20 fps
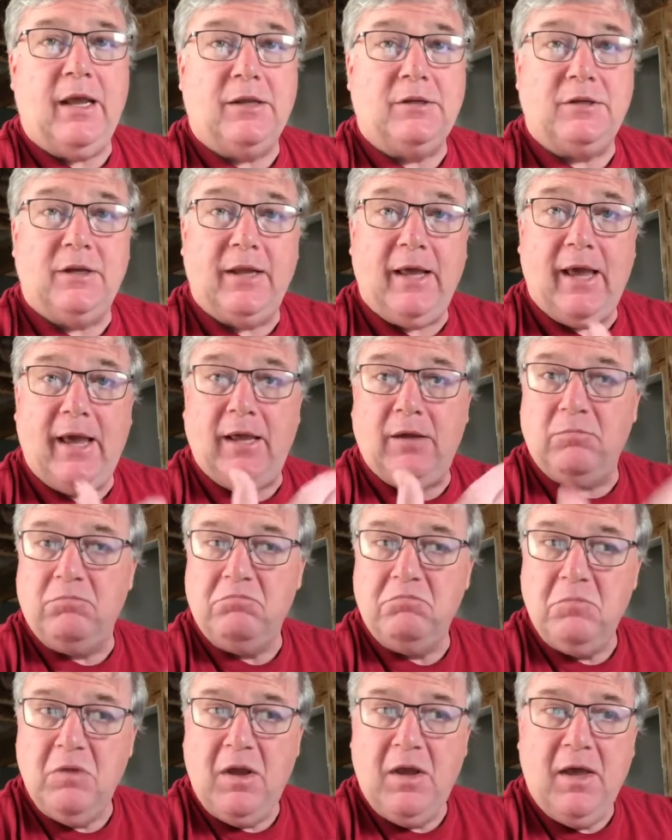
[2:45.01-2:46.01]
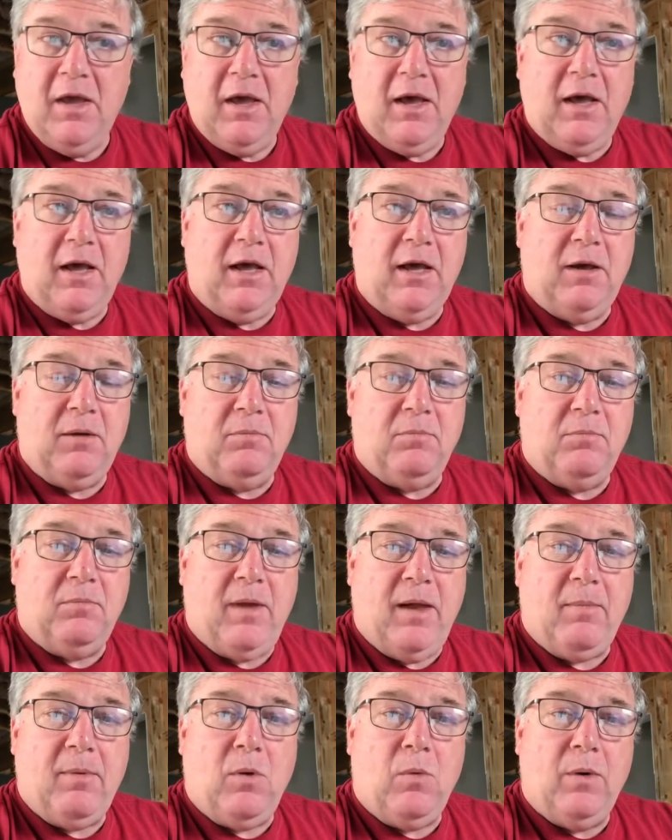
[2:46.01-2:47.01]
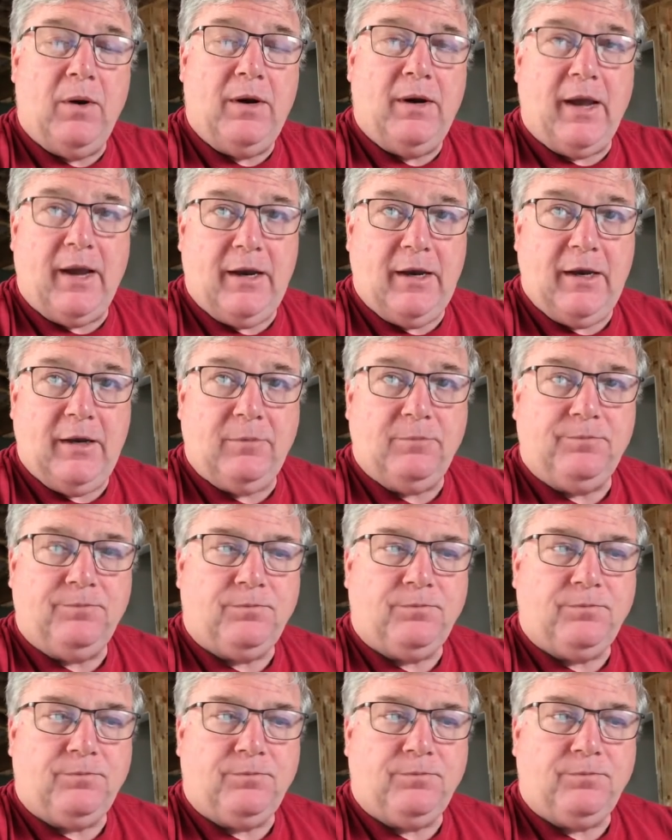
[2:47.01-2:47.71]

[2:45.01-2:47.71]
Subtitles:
I said, hey, how about $190?